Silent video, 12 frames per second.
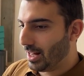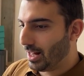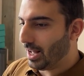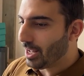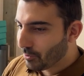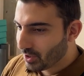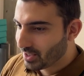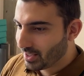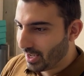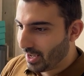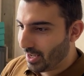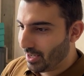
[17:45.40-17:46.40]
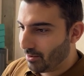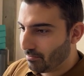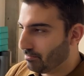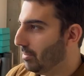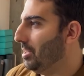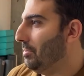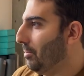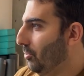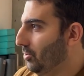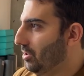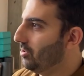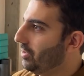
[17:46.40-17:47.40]
I would say many people
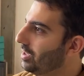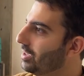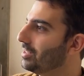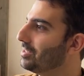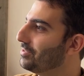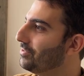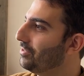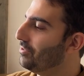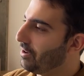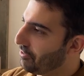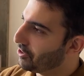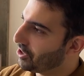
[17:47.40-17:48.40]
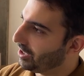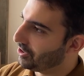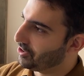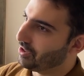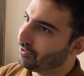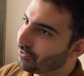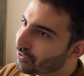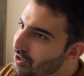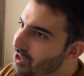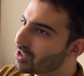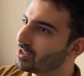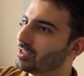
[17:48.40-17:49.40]
would agree is very challenging. The
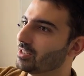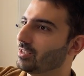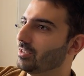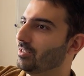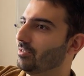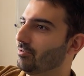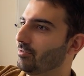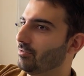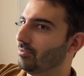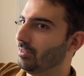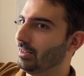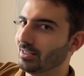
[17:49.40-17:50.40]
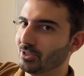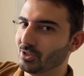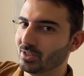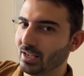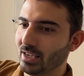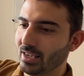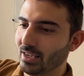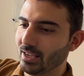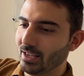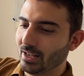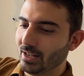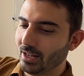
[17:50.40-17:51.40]
first, let's just
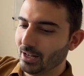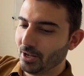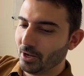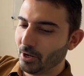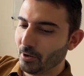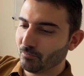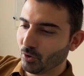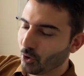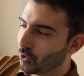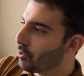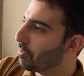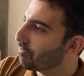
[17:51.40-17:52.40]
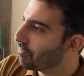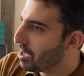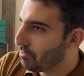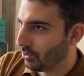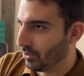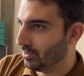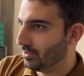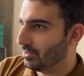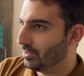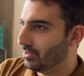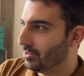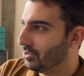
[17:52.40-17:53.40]
say, group of people
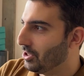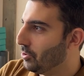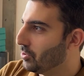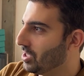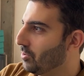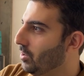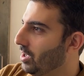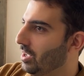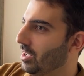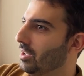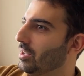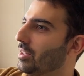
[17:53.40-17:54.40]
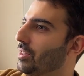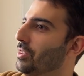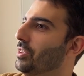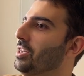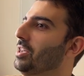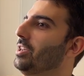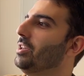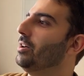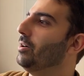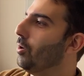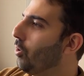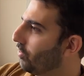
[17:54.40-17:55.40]
to use it were the
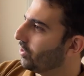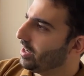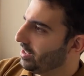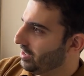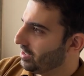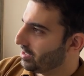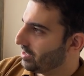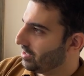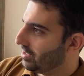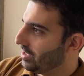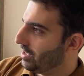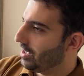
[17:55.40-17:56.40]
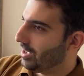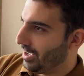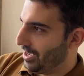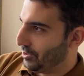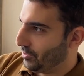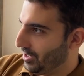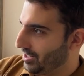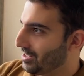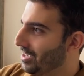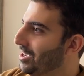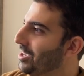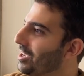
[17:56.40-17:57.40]
over 80s. Mm. Age-wise,